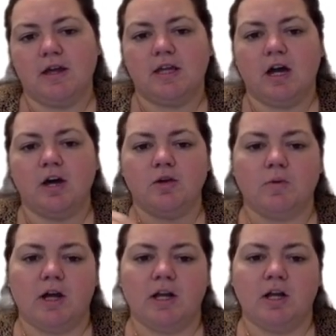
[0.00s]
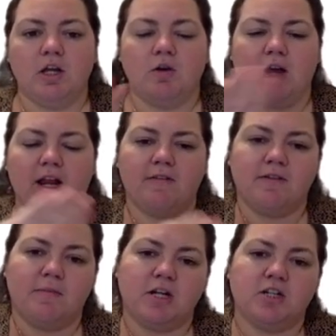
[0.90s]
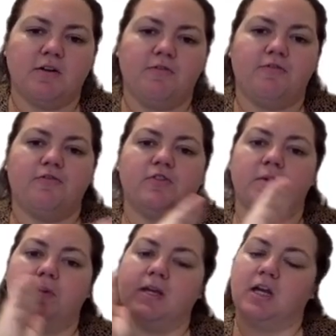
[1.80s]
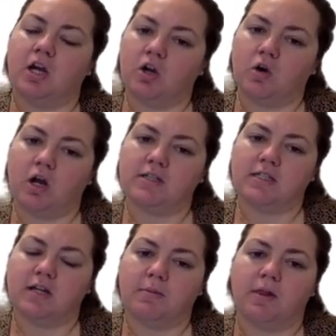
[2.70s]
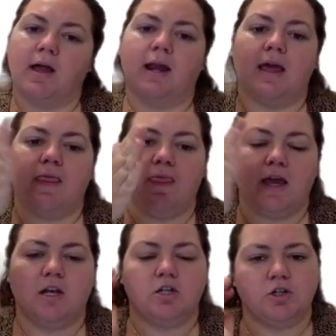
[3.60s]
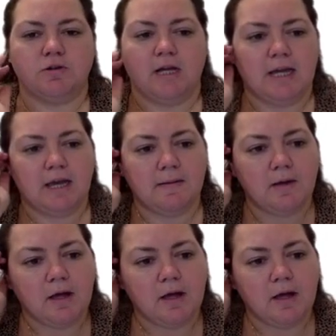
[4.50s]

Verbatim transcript: The other one, you kind of have to imagine flipping it across the number line and then turning it.